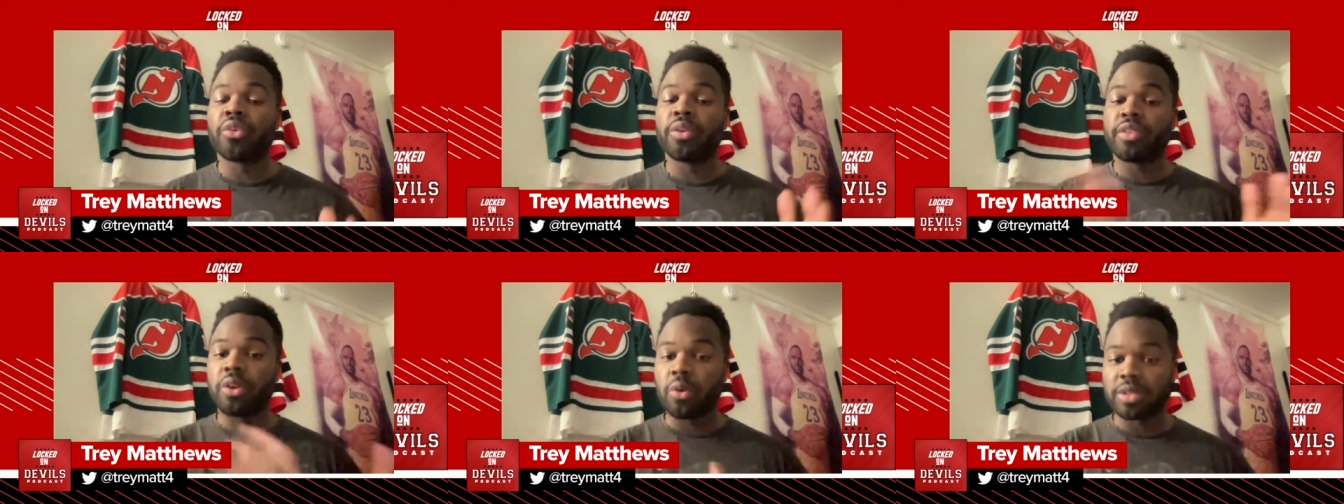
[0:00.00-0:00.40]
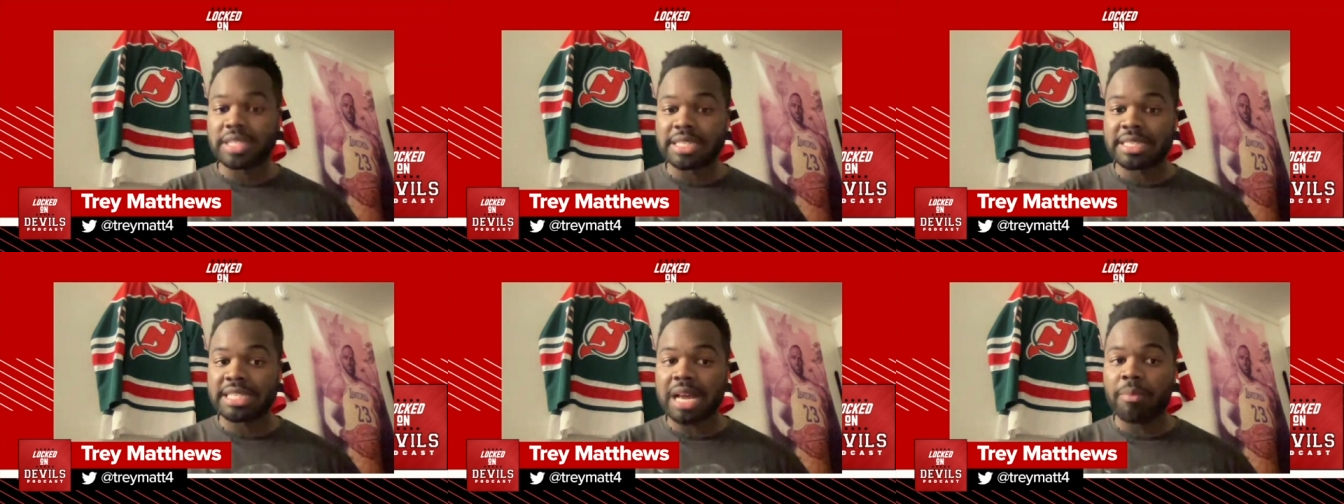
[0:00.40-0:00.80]
during the course
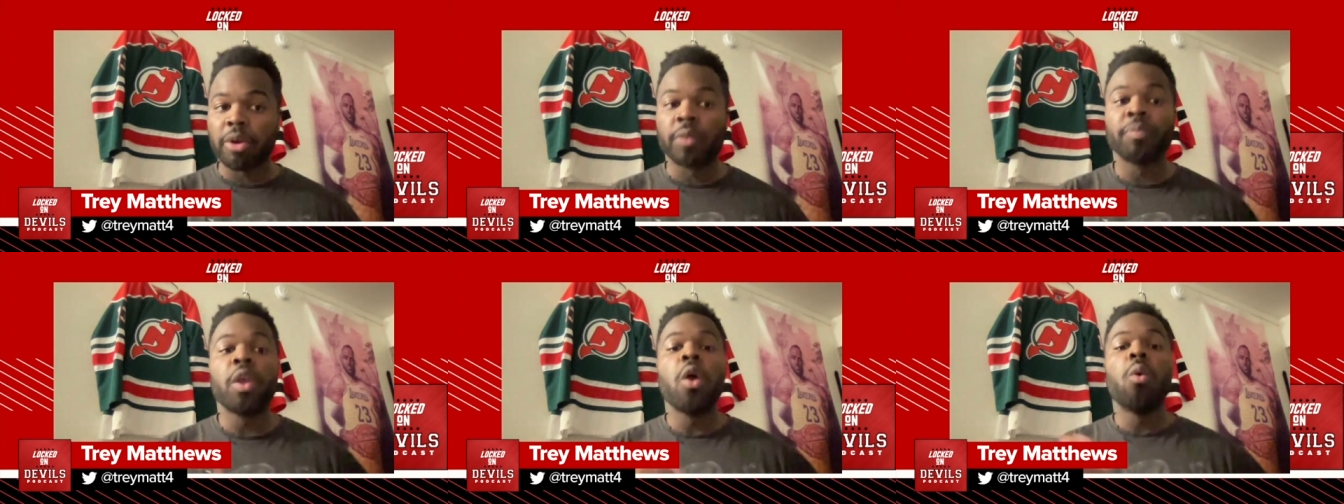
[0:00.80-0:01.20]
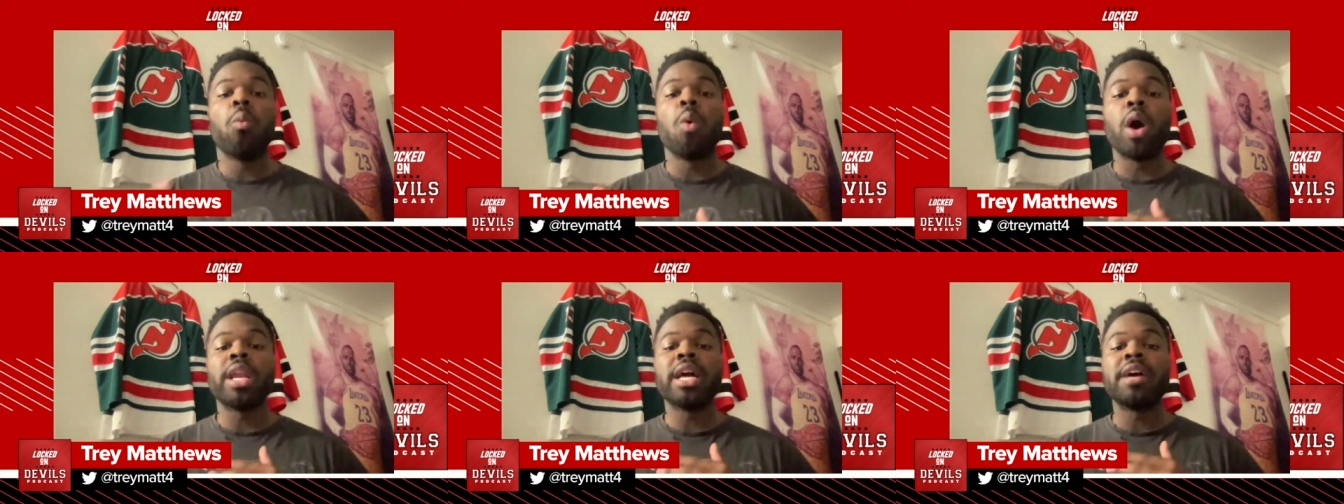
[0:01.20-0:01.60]
of the summer,
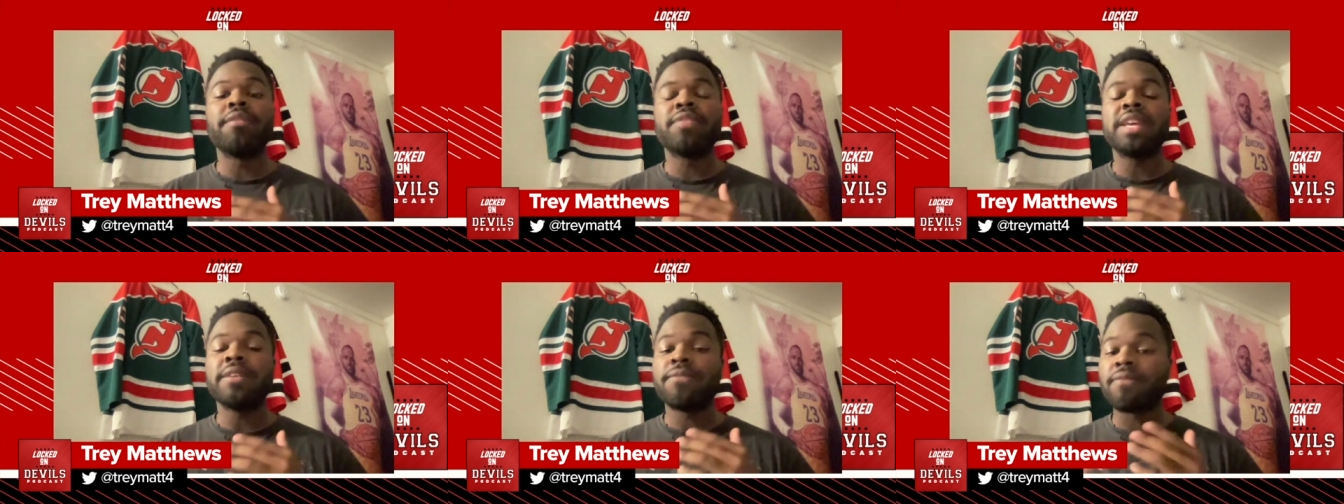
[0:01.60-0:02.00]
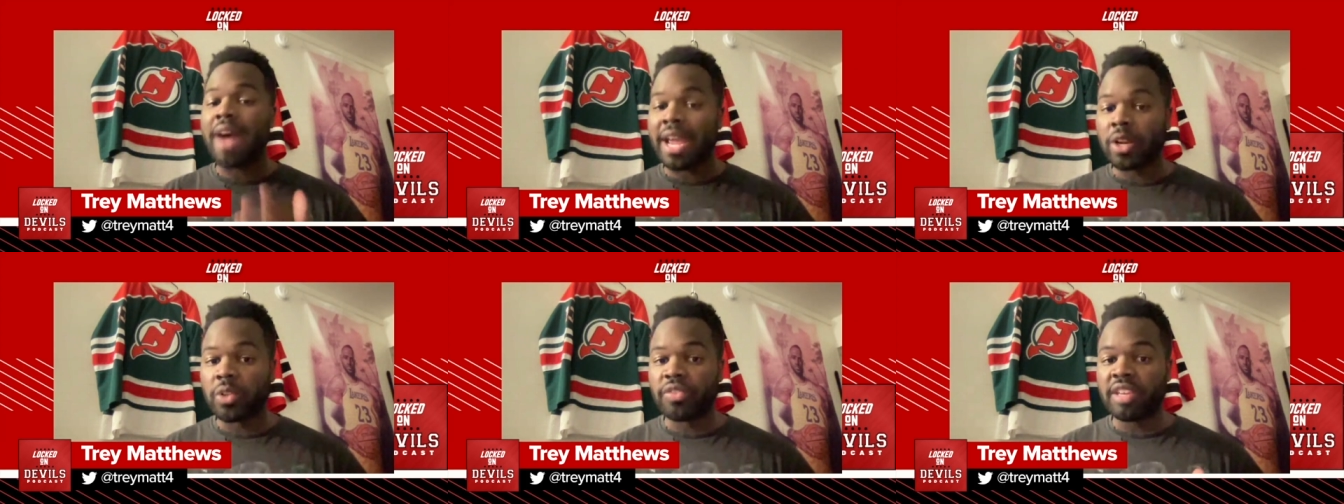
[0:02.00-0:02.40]
one of the
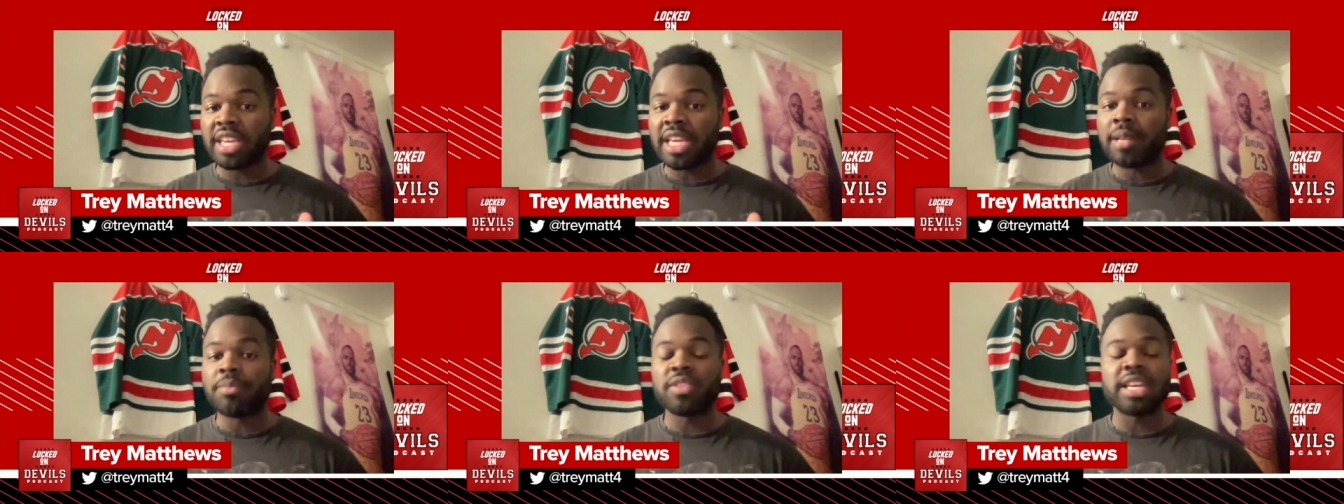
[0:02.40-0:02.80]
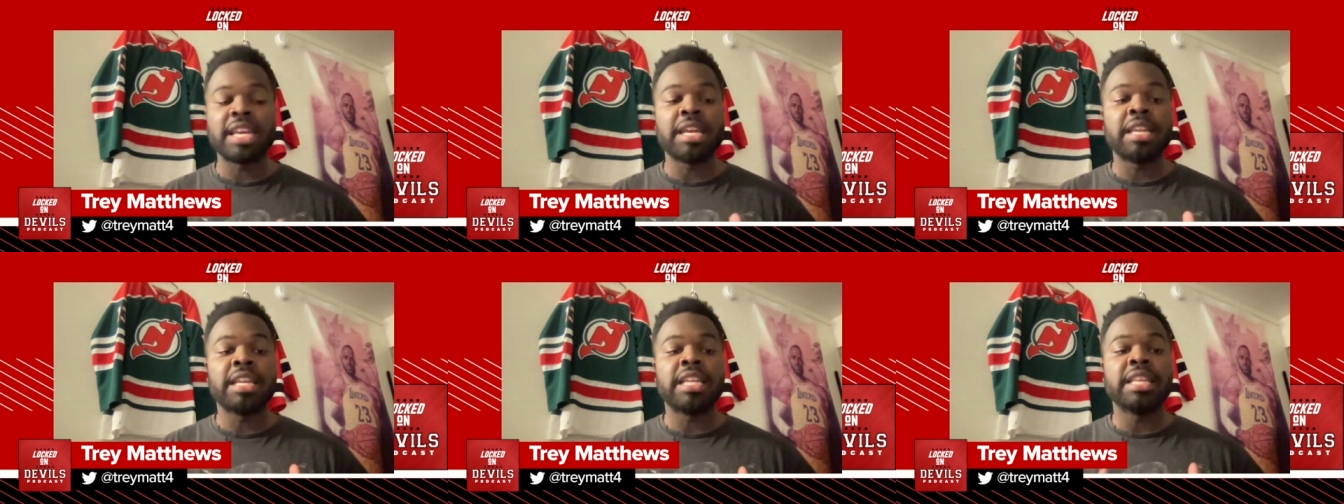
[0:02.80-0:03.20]
final teams
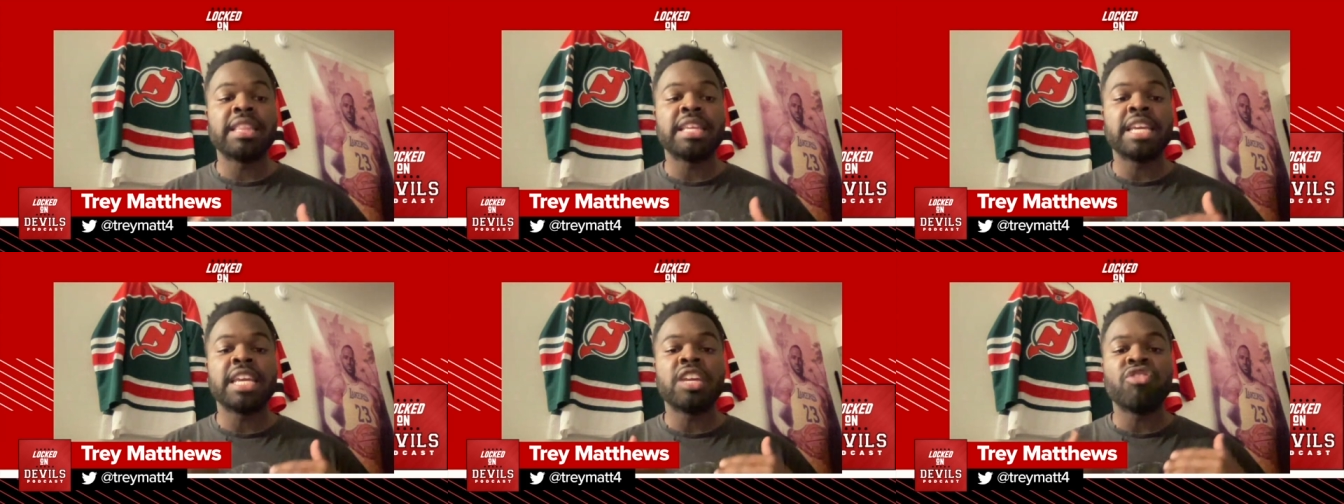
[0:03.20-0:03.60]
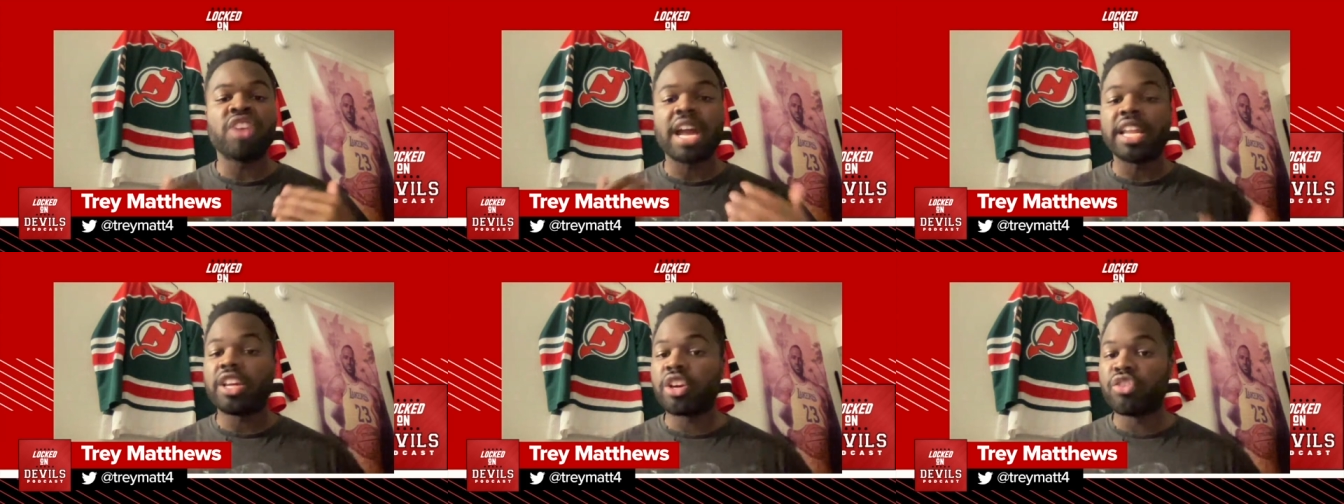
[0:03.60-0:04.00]
in the
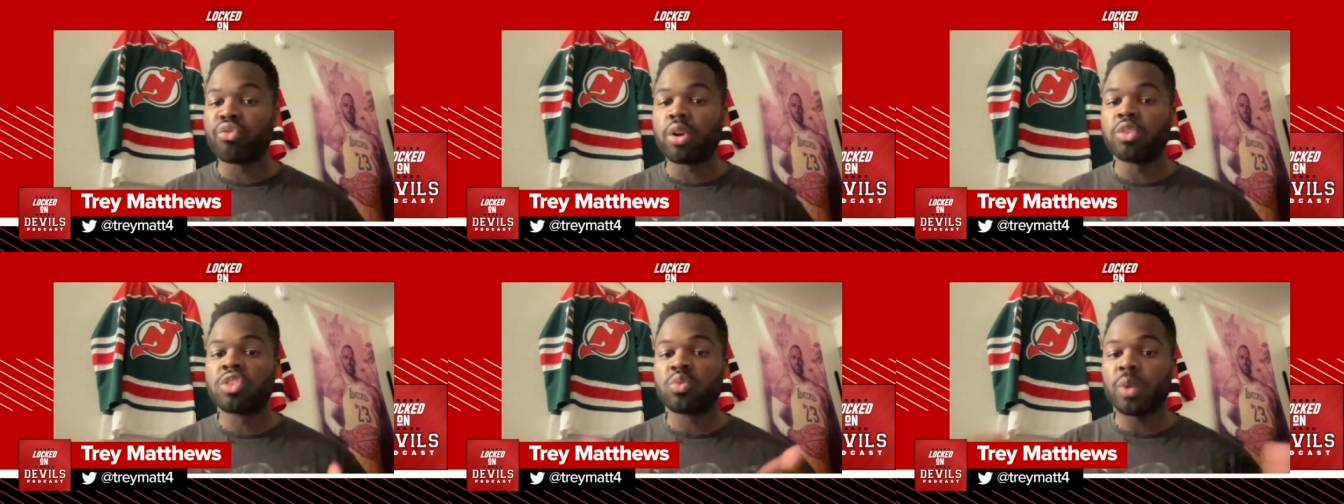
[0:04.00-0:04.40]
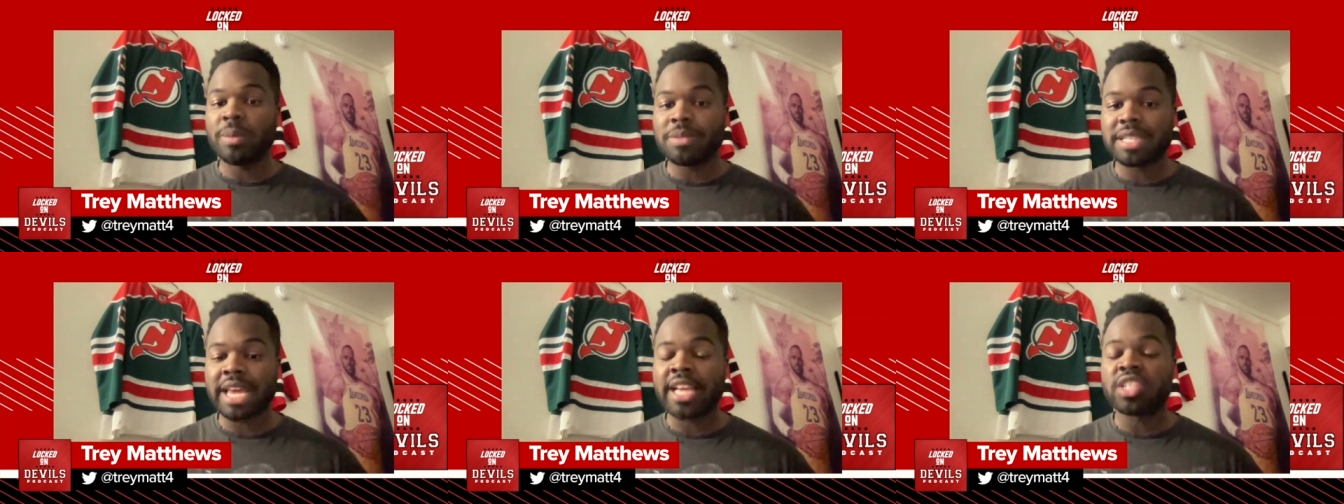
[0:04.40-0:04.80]
Johnny Gaudreau
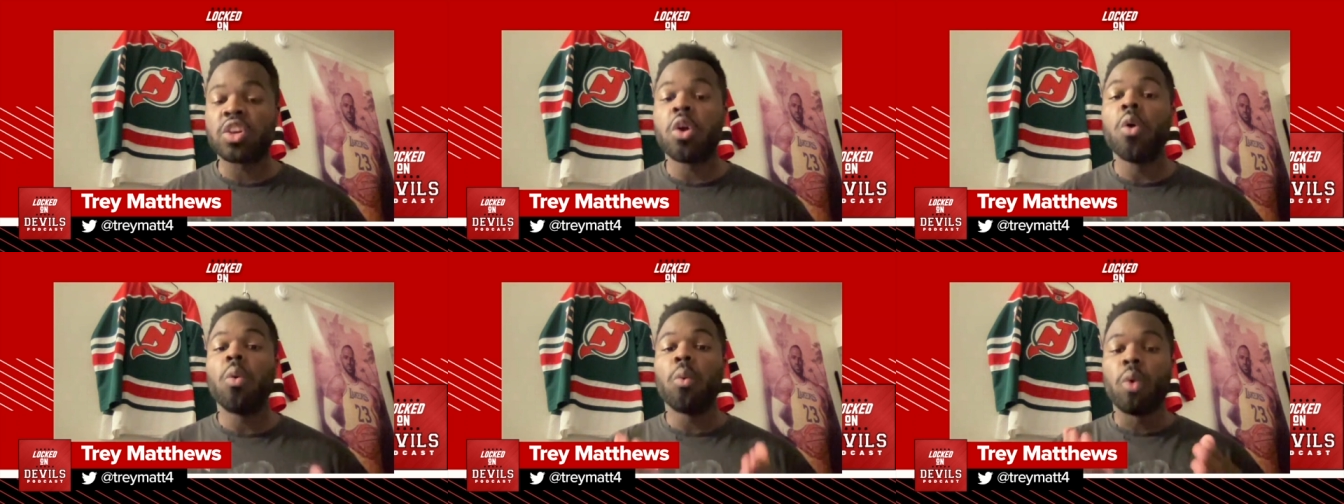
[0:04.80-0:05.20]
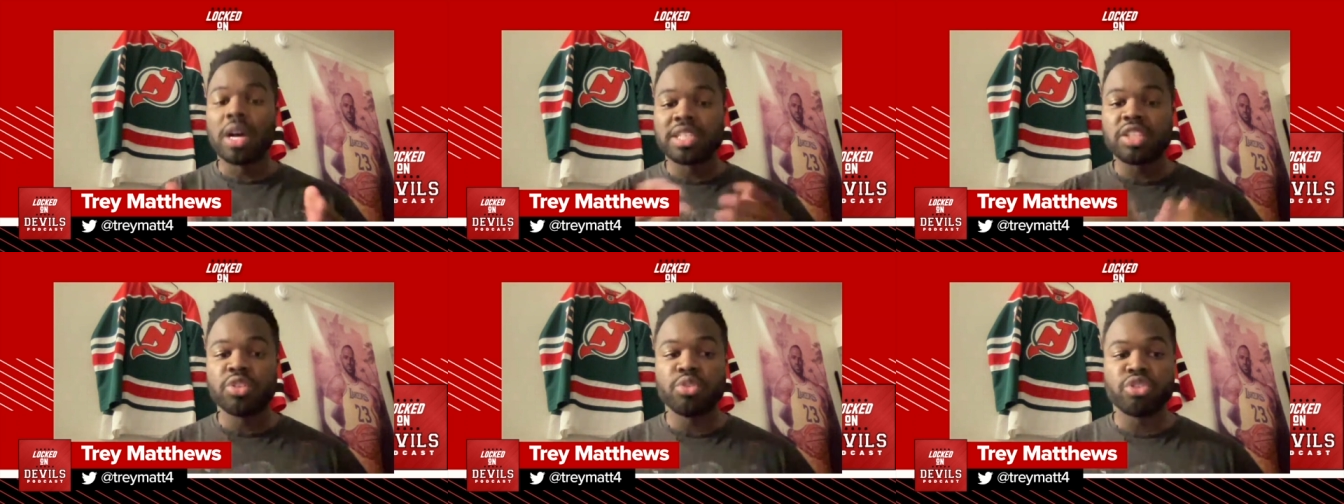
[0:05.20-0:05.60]
sweepstakes
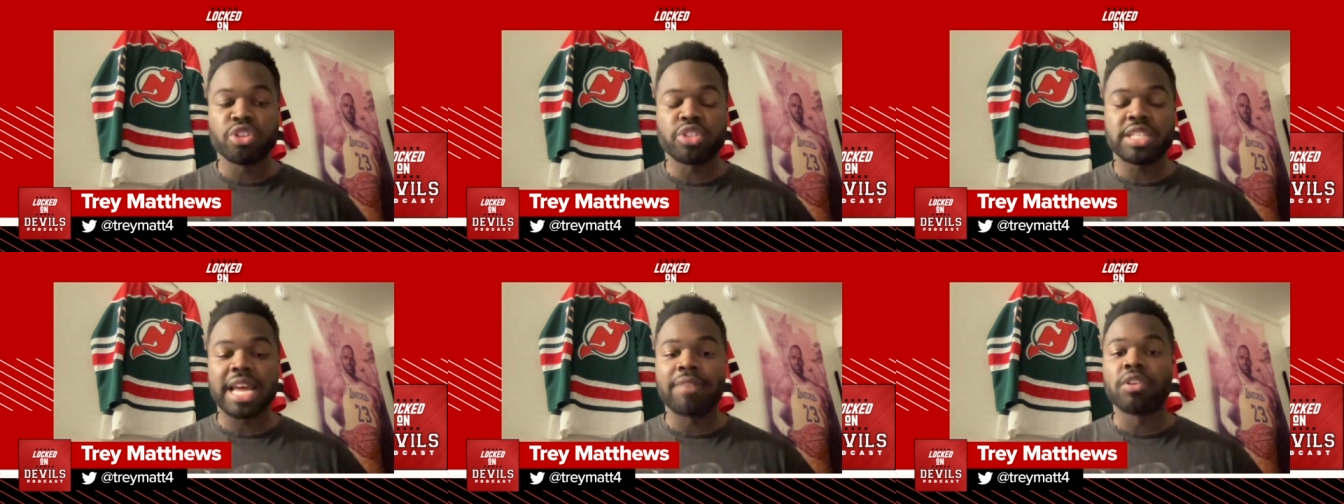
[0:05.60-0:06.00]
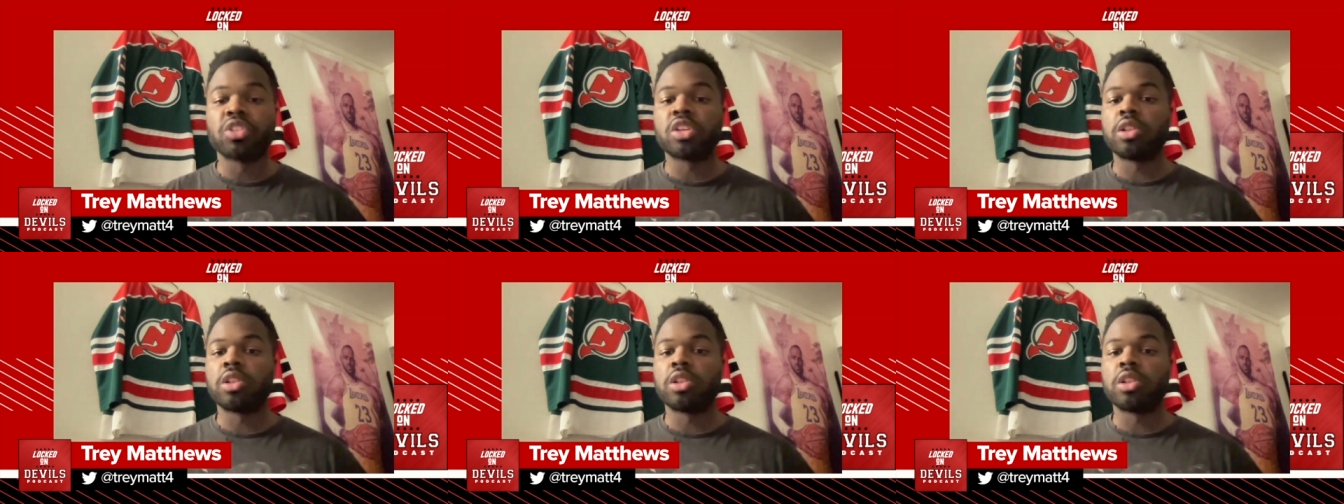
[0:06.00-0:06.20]
was the New Jersey Devils,